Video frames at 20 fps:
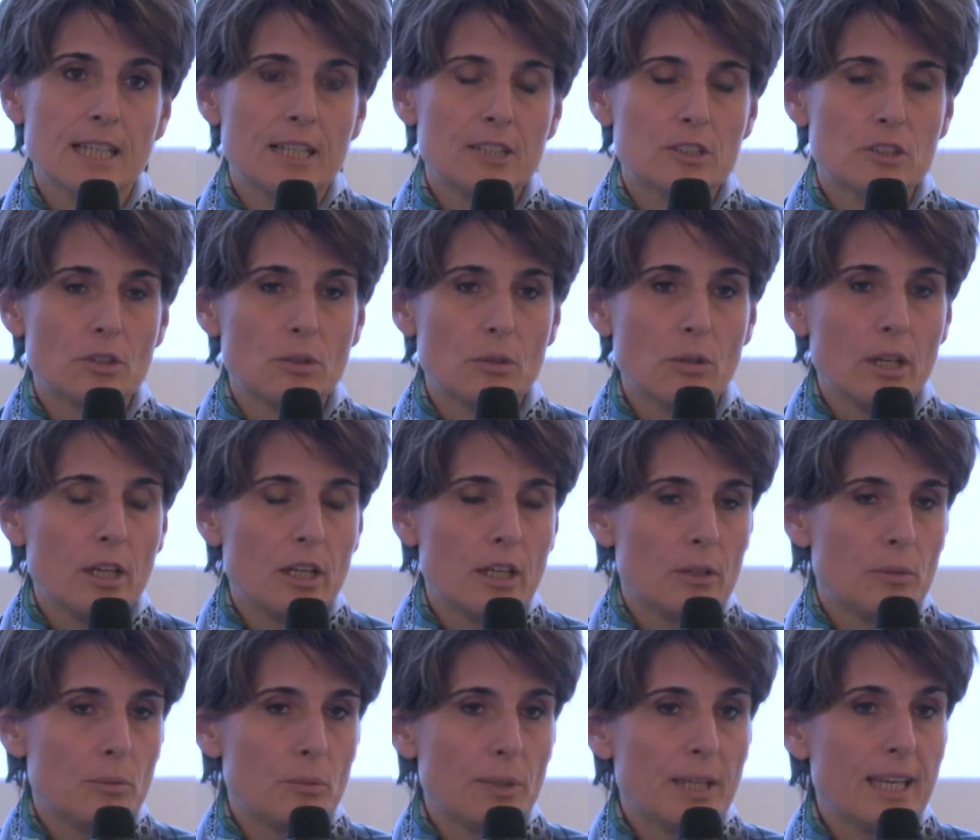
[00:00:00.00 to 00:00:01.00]
So
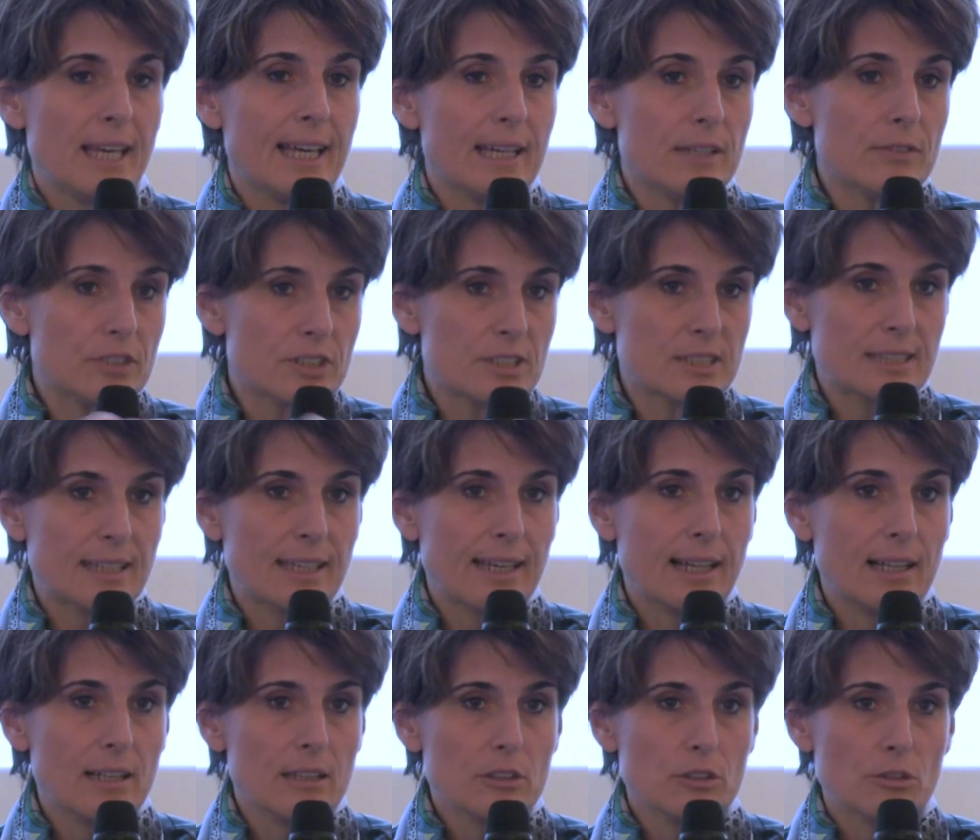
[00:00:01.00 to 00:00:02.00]
we have the
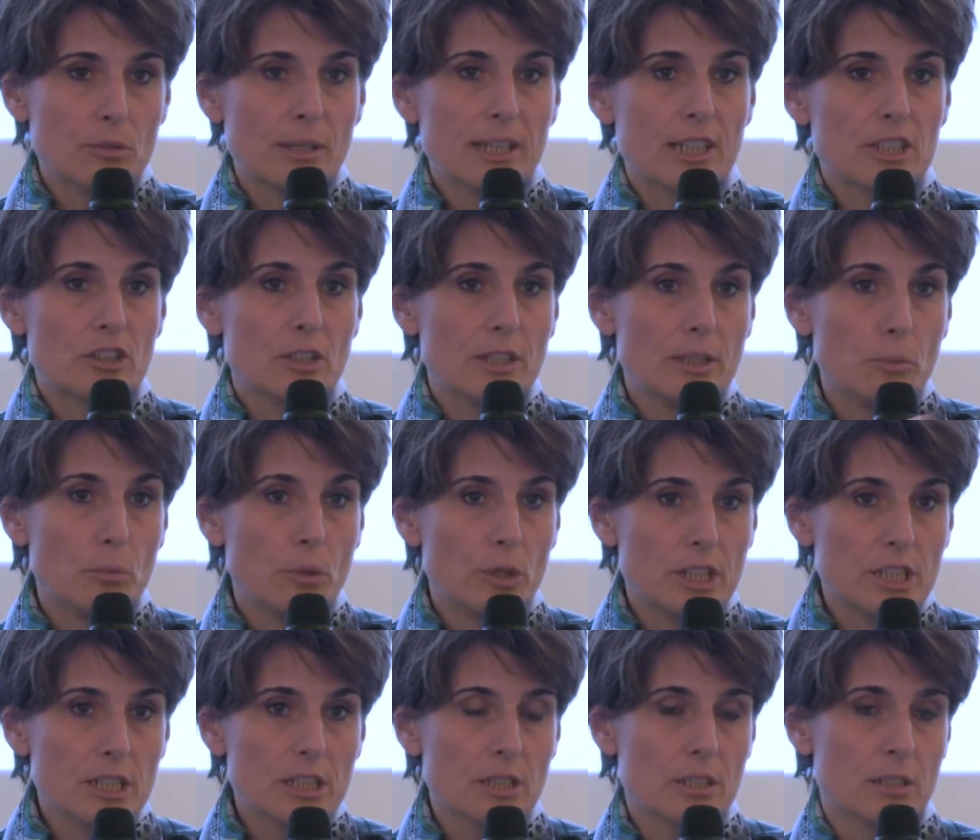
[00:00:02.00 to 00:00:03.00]
scale to actually
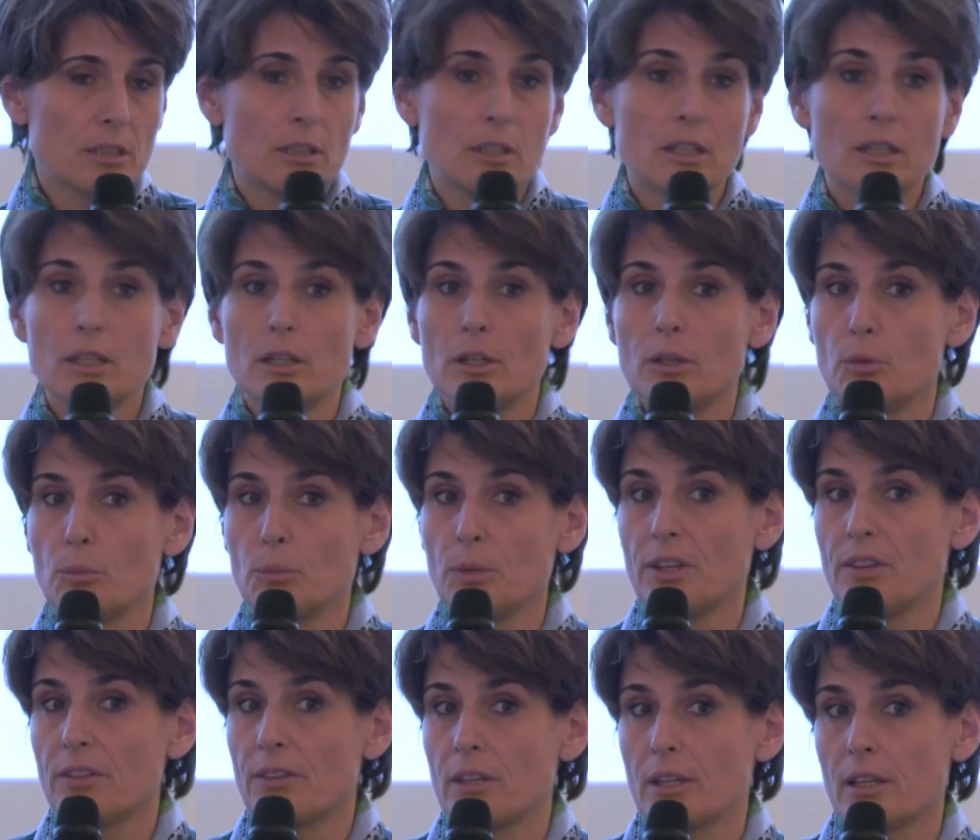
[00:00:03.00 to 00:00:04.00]
work
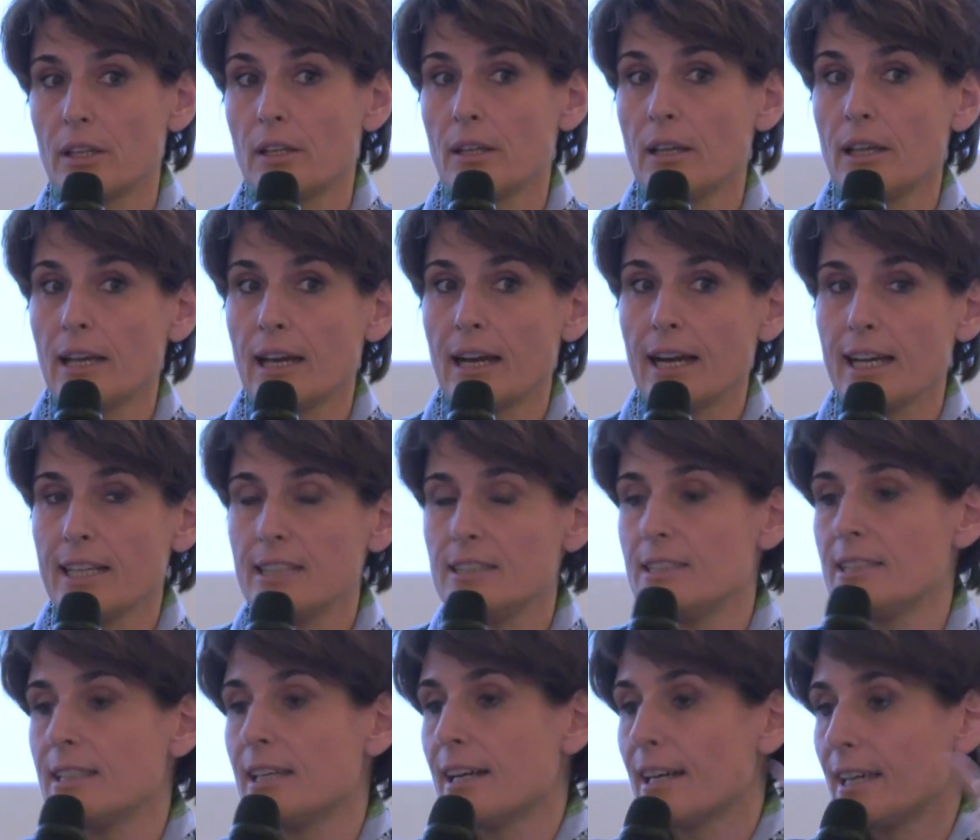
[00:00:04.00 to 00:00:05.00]
with the
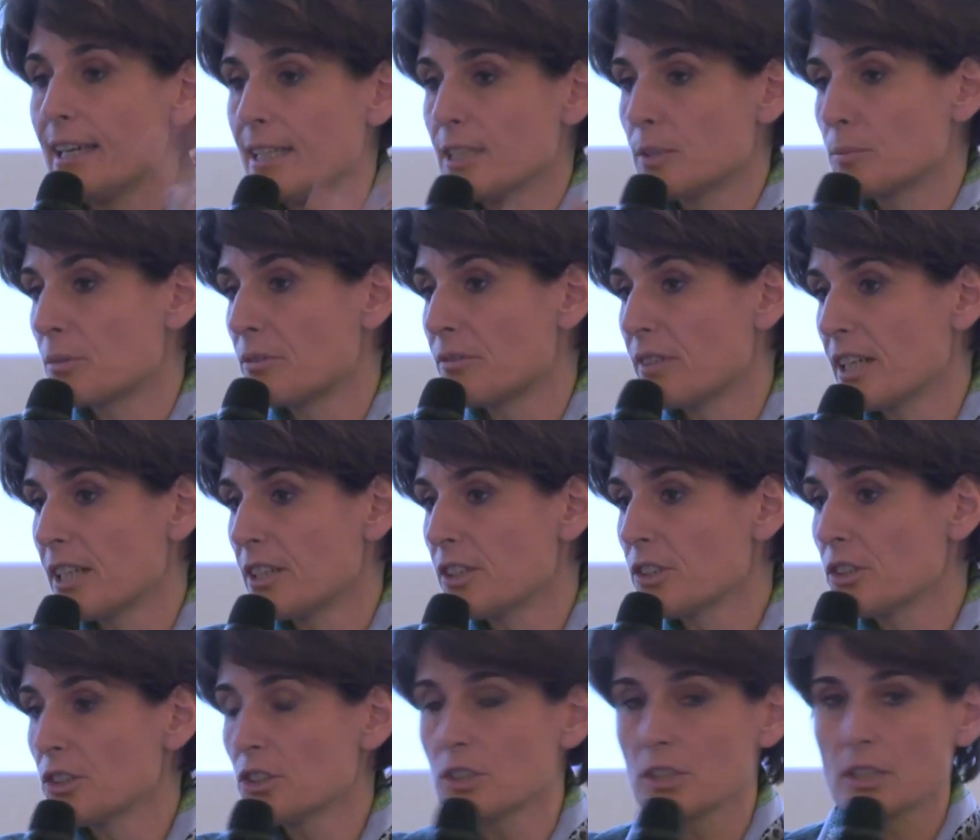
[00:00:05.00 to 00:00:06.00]
ITIS
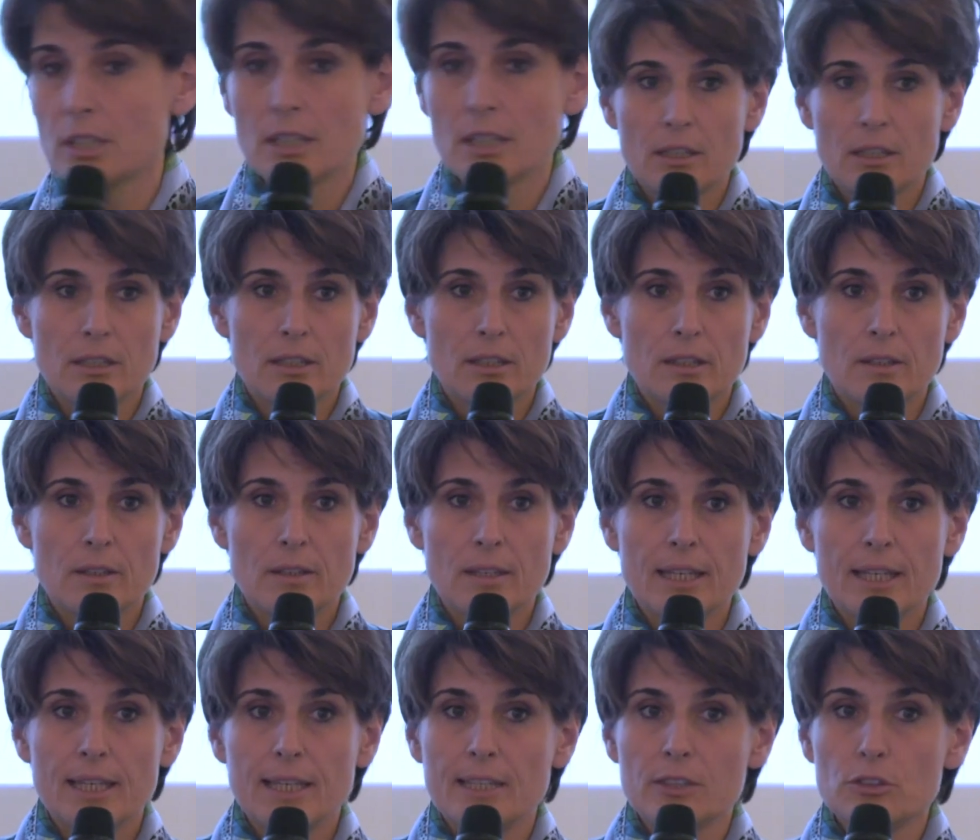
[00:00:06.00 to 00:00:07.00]
providers
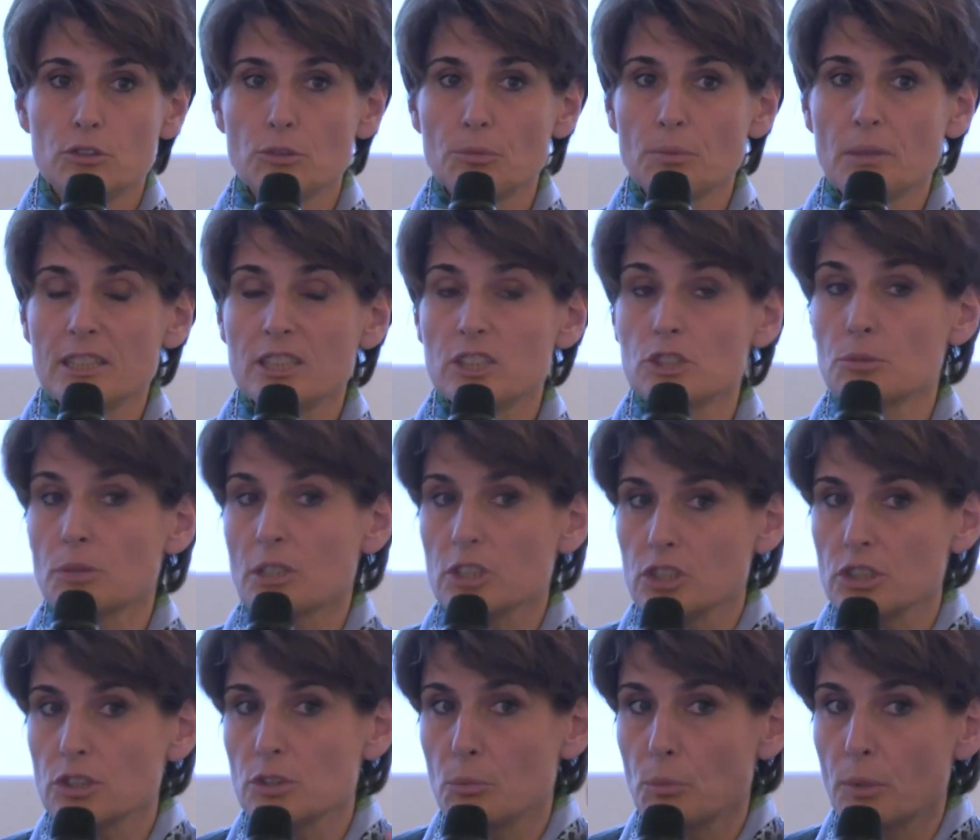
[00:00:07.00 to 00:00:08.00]
and to really
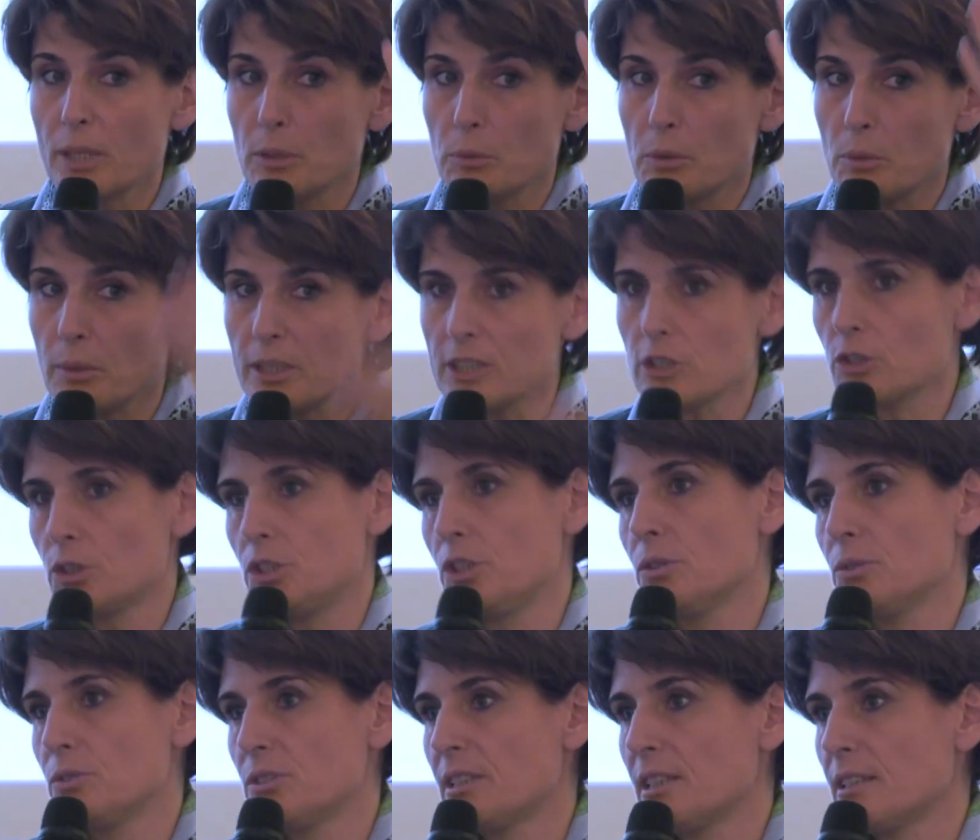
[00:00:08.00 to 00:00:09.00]
structure the way we want to
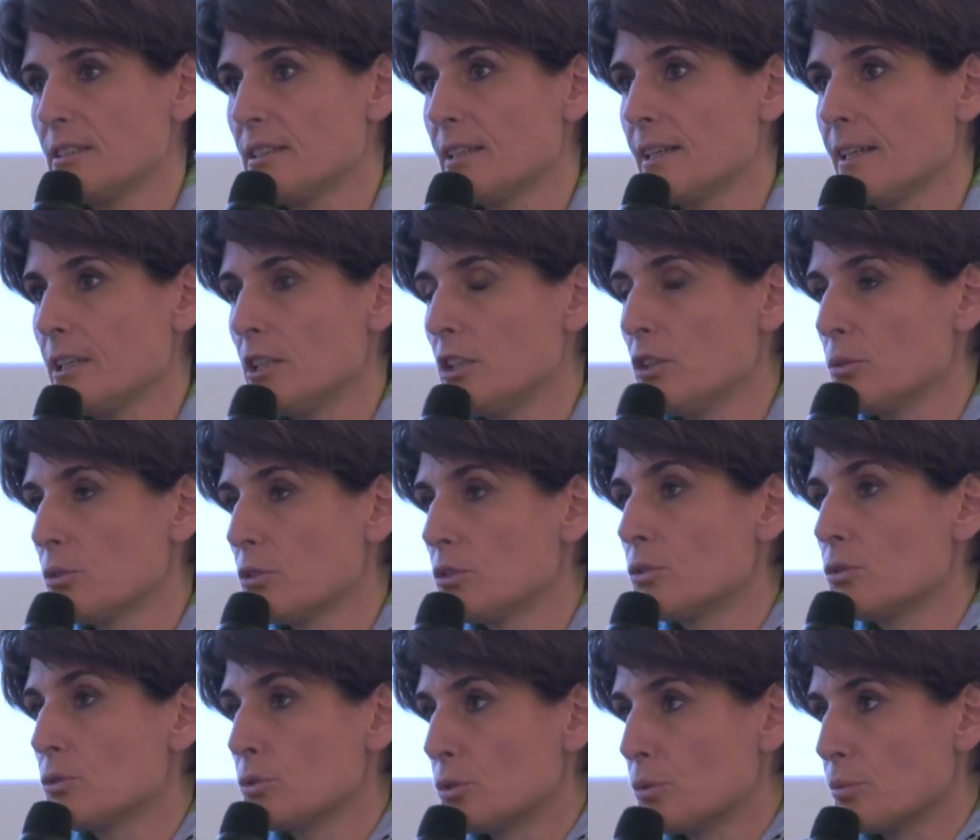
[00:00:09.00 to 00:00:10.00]
use data in
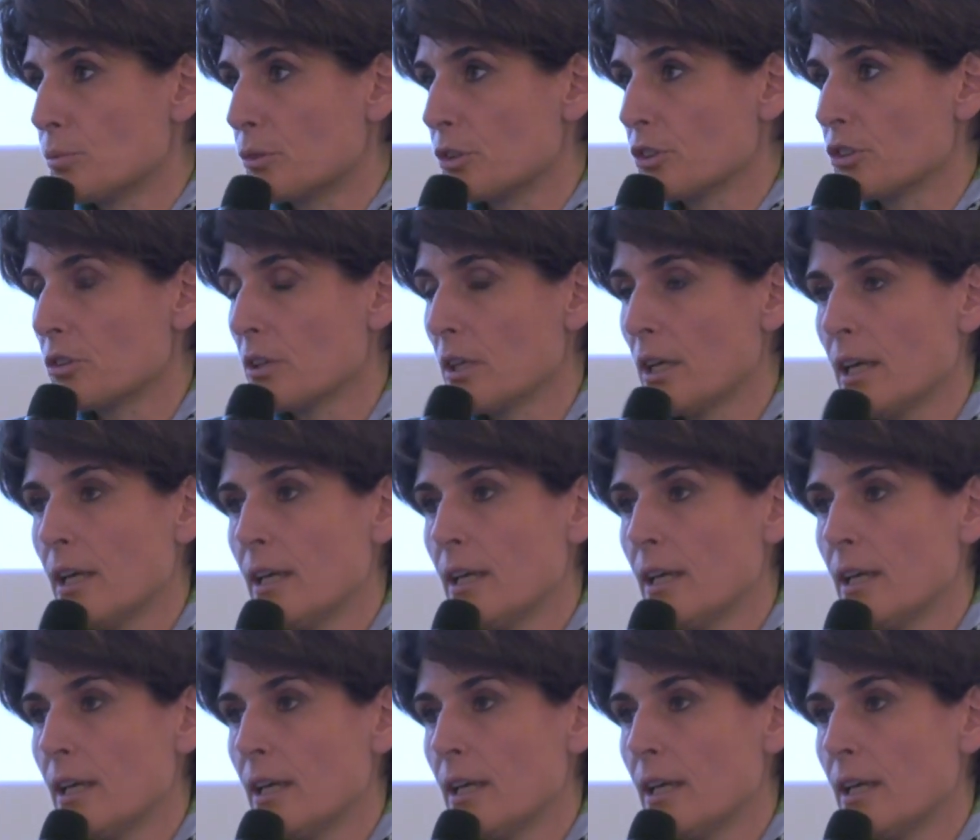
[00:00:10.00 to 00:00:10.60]
order to support.